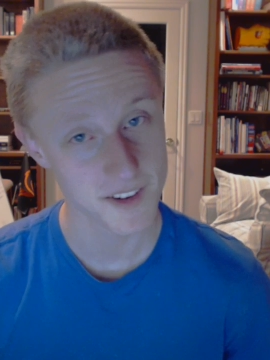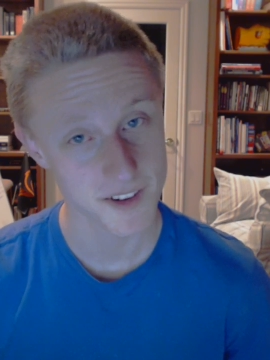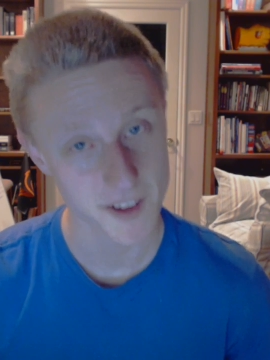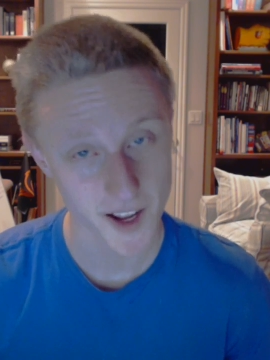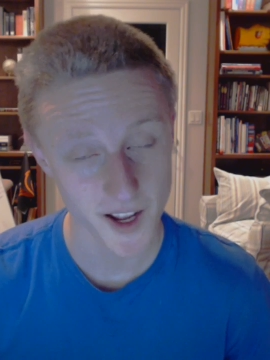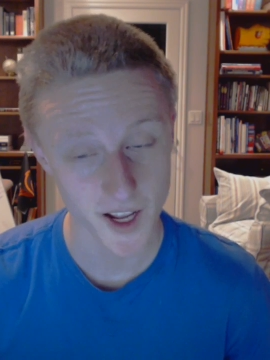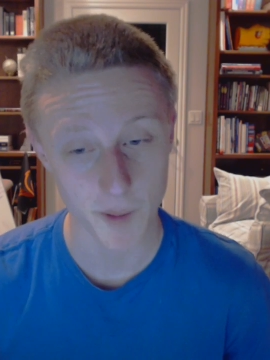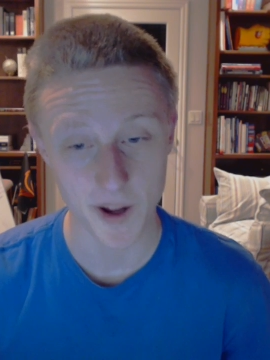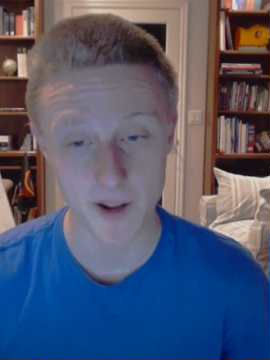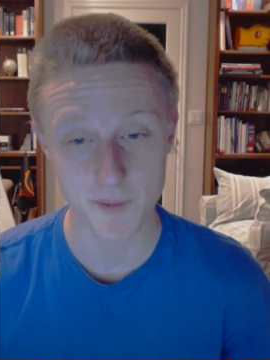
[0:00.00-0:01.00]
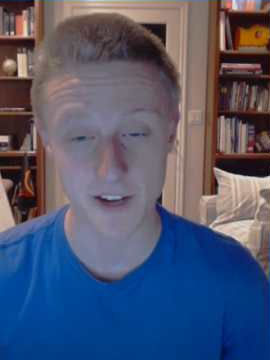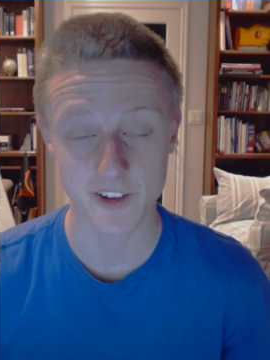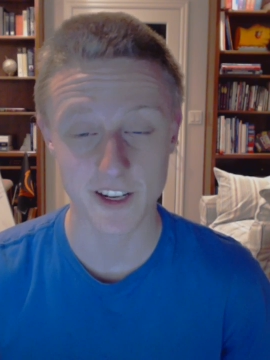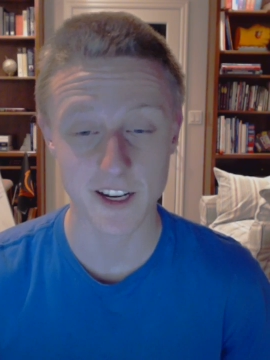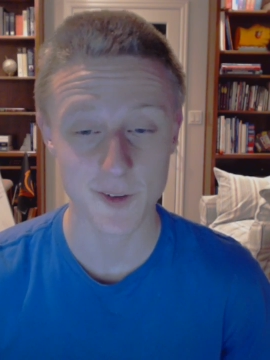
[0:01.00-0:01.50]
I'm
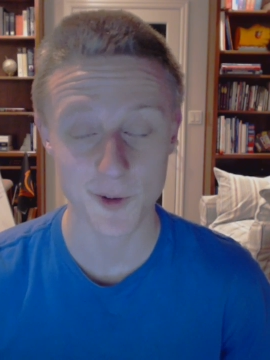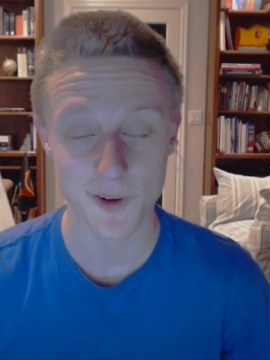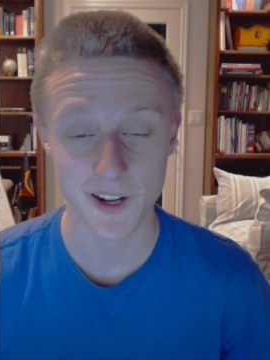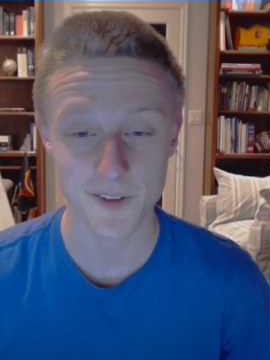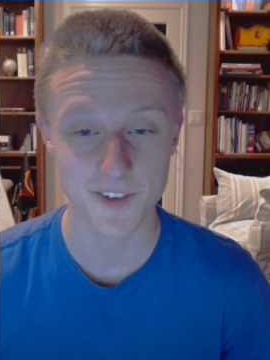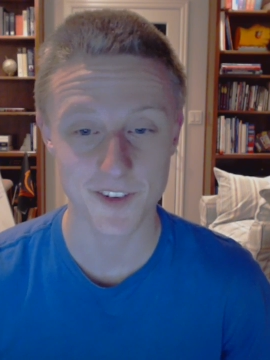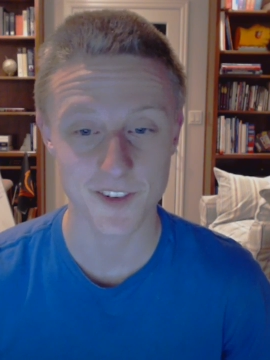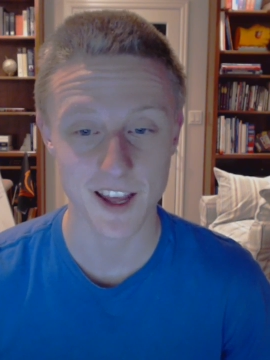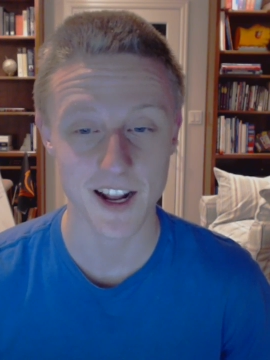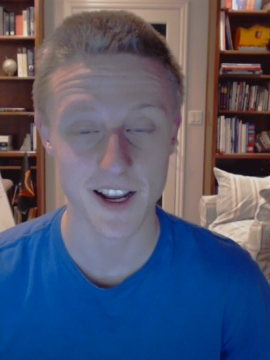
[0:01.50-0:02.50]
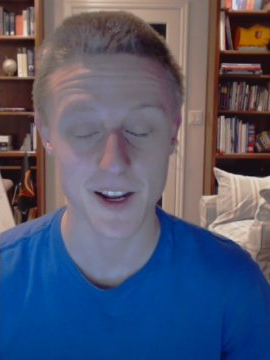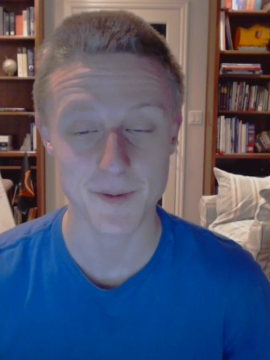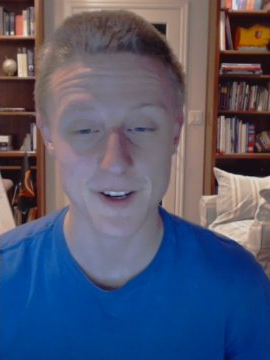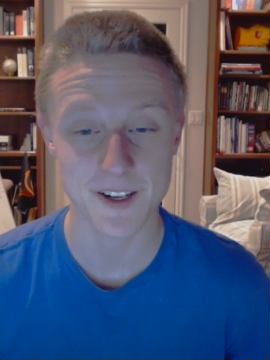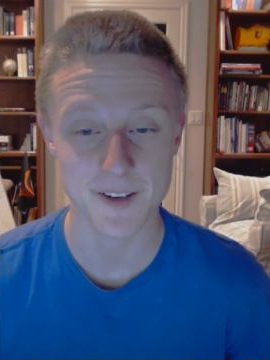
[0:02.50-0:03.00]
actually here to announce that I am
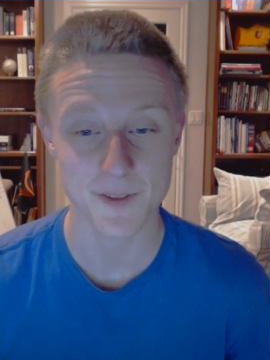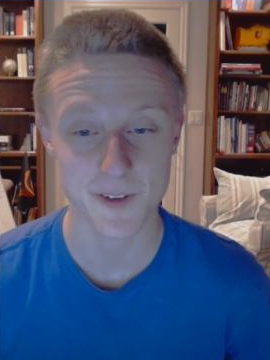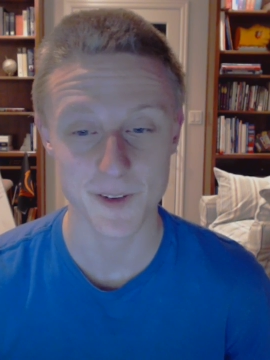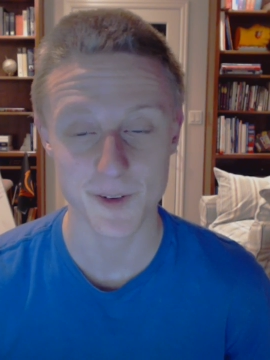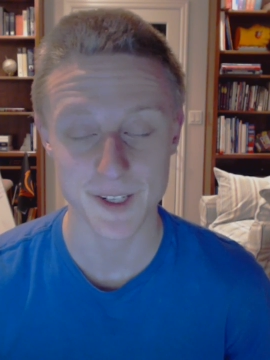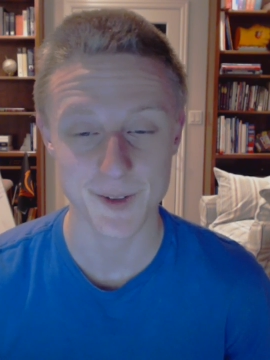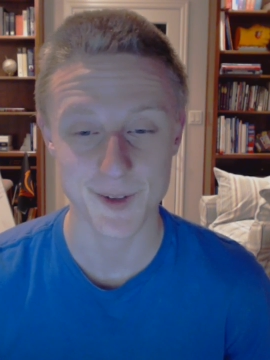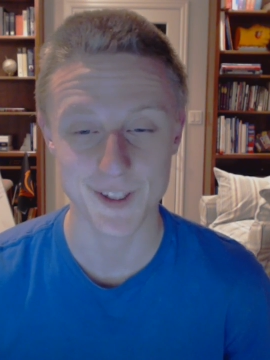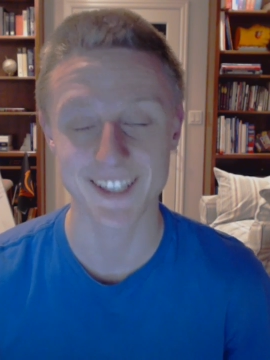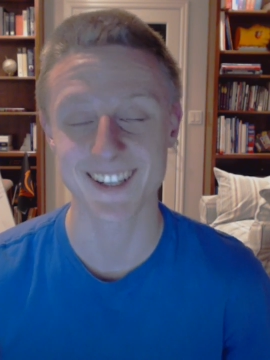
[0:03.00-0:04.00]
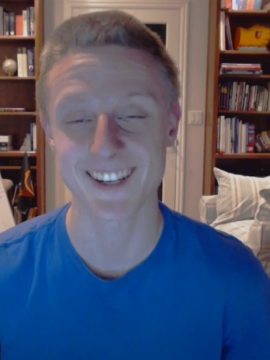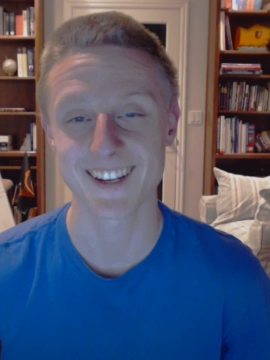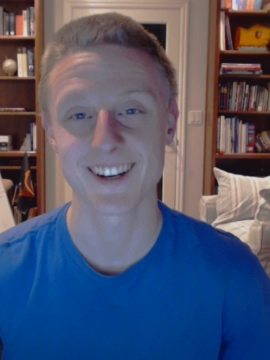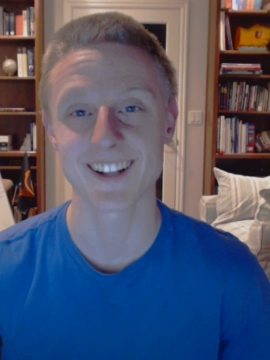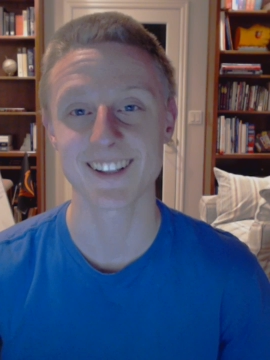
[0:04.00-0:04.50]
running for the 2020
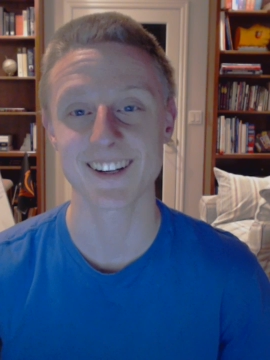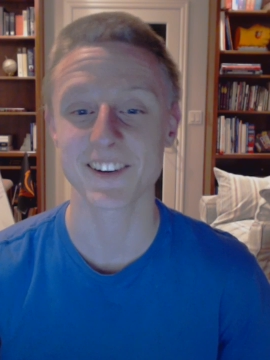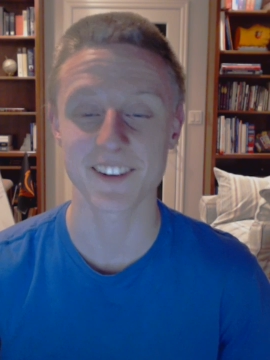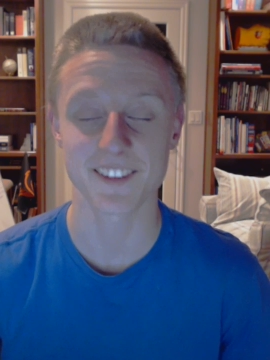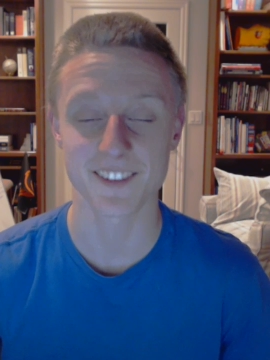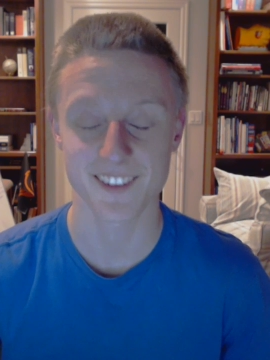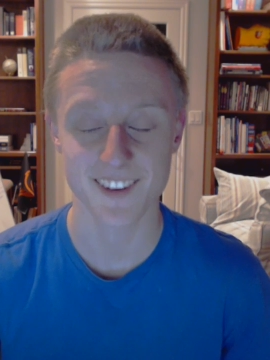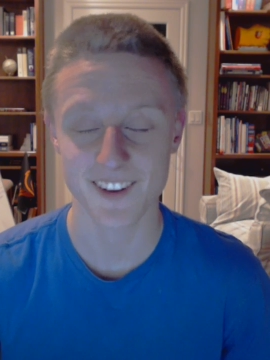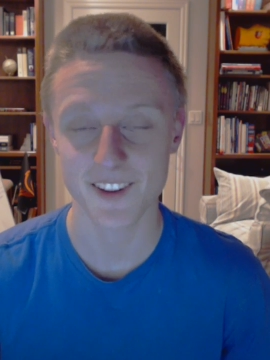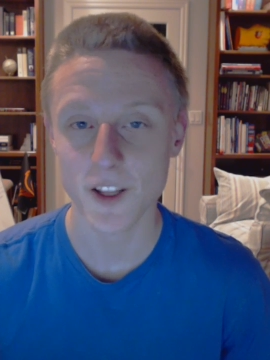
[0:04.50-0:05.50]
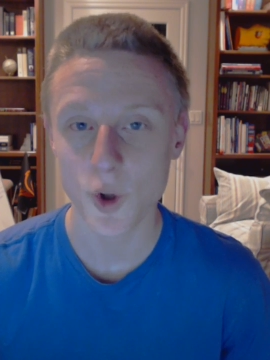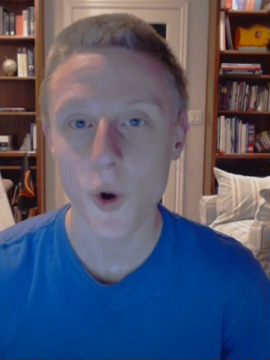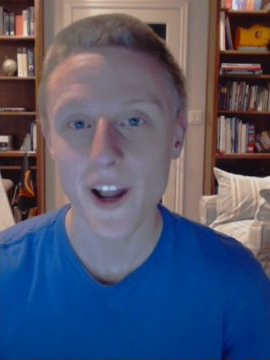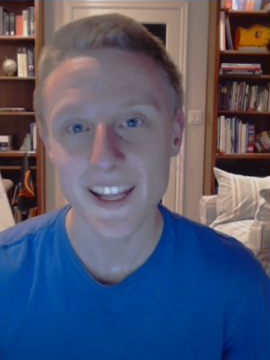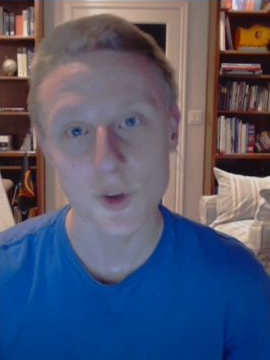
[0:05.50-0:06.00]
election. The
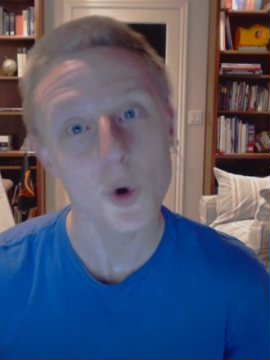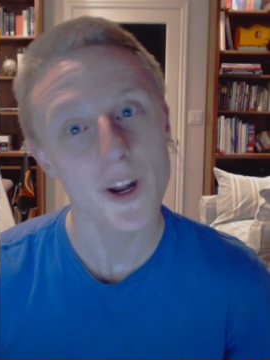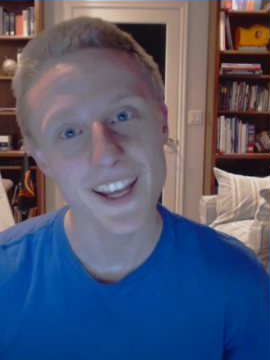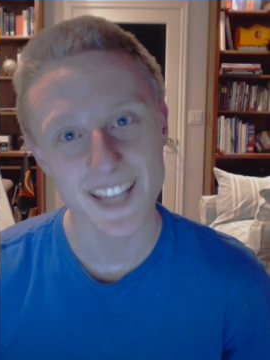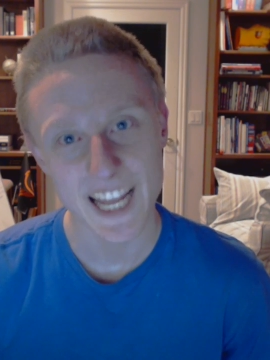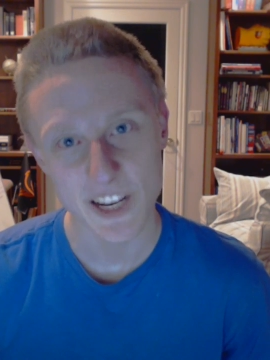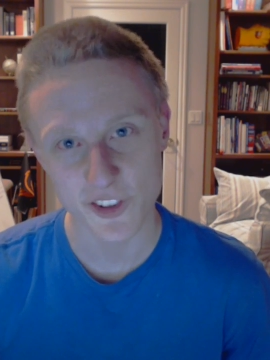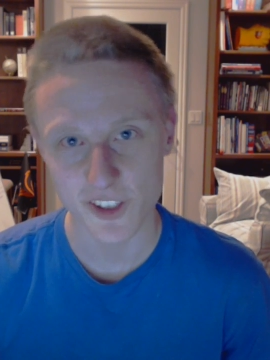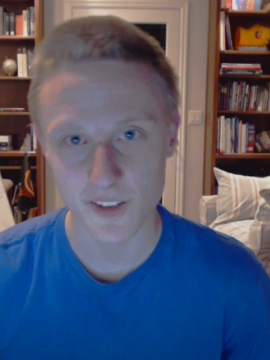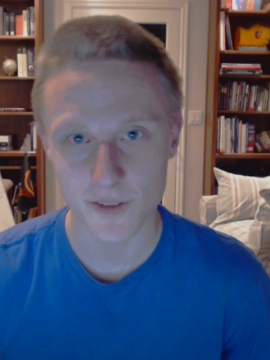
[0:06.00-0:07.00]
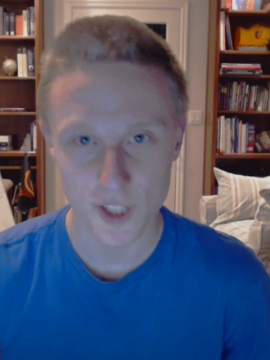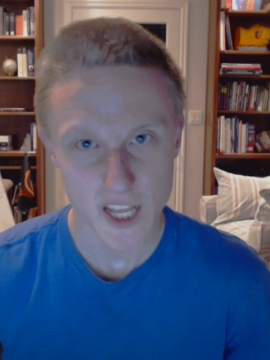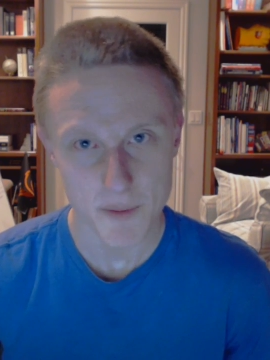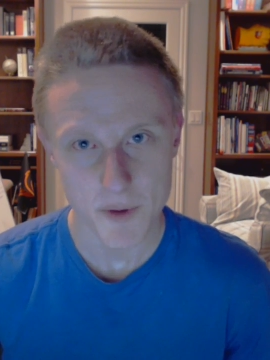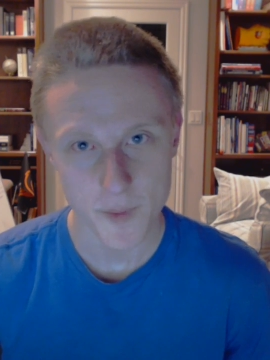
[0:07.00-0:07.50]
2020 election.
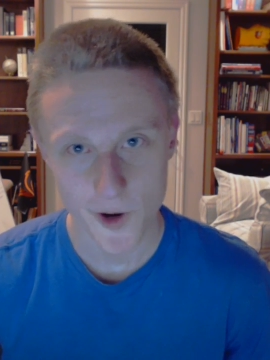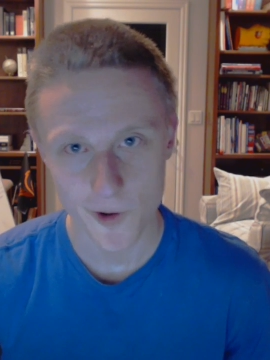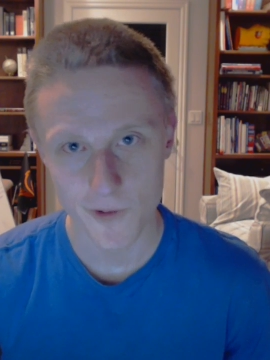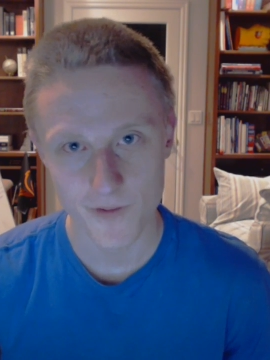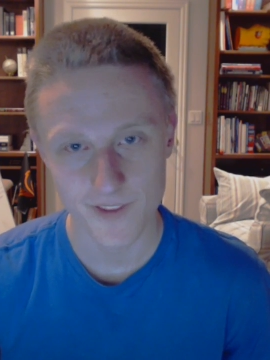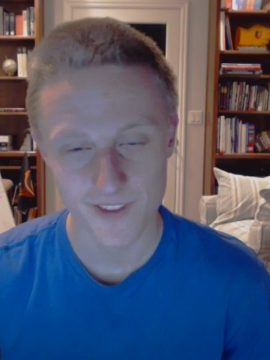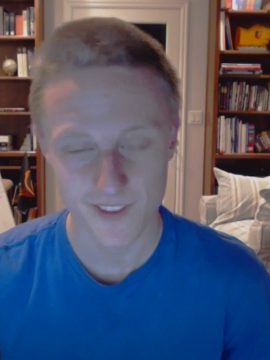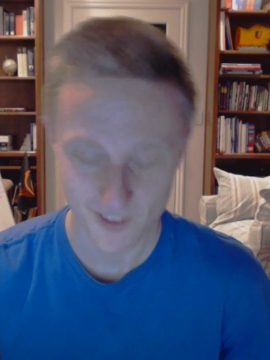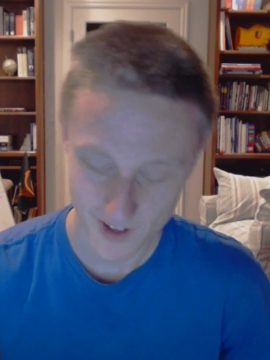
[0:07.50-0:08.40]
Demon Poo.